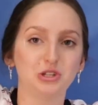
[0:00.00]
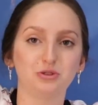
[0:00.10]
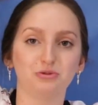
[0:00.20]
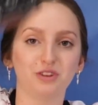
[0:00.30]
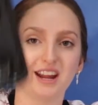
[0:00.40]

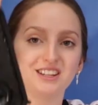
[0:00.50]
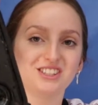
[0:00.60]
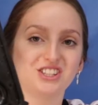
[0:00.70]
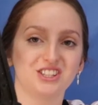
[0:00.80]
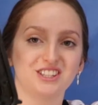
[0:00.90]
it's
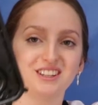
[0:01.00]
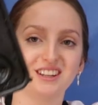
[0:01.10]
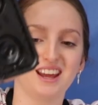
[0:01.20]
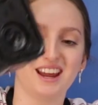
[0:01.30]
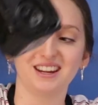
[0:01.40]
drenched
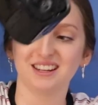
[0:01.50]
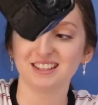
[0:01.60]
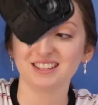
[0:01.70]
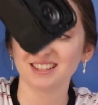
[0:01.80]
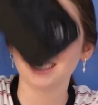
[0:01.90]
and it
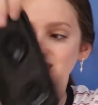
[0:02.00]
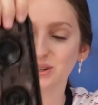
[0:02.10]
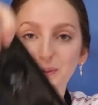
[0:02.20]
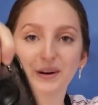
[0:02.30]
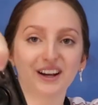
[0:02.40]
is
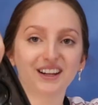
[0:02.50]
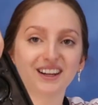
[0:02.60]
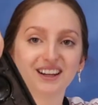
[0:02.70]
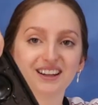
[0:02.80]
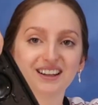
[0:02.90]
still
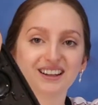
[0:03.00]
working.